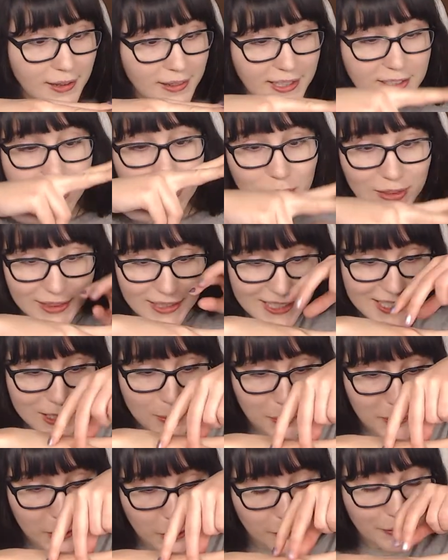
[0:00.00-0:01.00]
they took this
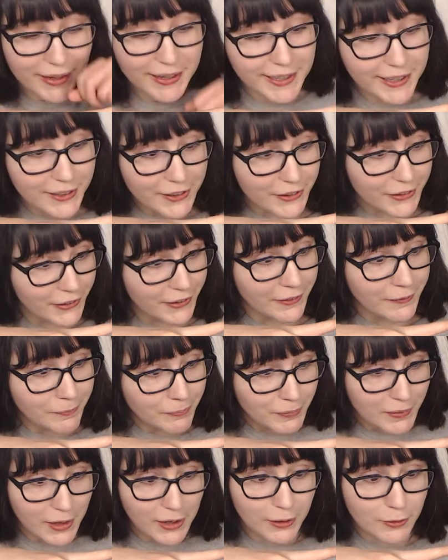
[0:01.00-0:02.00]
splitter right here,
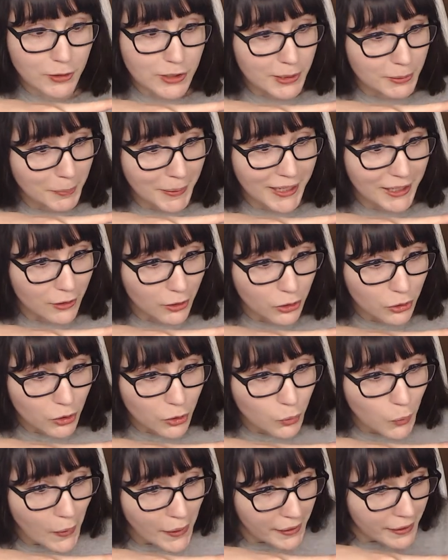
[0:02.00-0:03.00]
and to make a
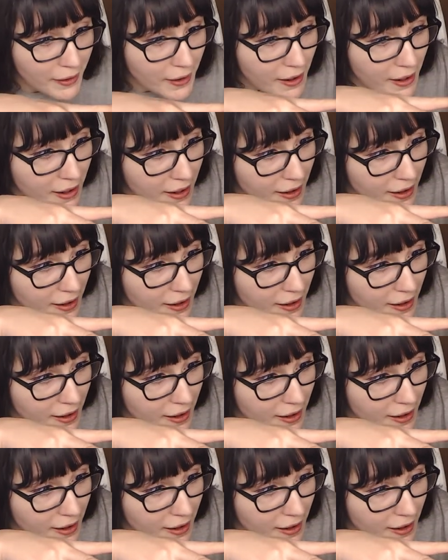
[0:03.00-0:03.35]
3rd one,